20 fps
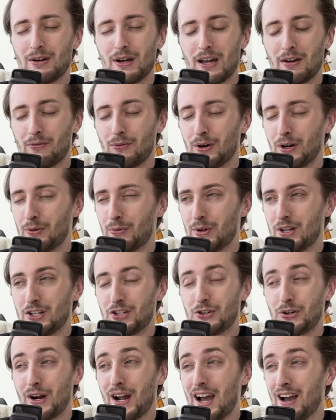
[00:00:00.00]
eh, where we
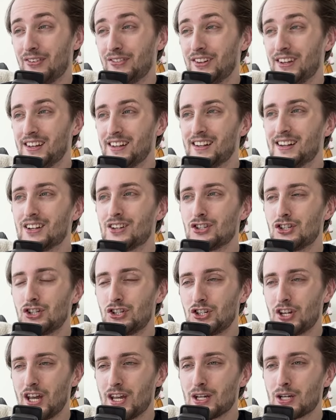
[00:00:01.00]
drafted
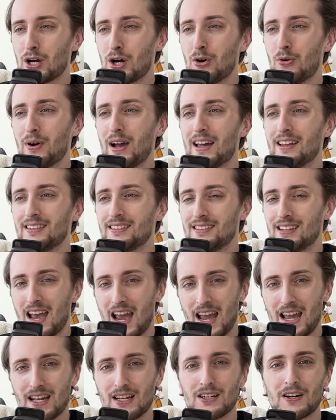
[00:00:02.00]
Shaco and
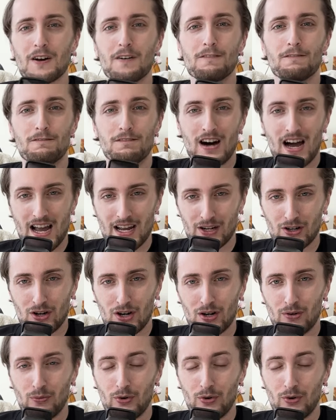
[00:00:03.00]
Tank Veigar,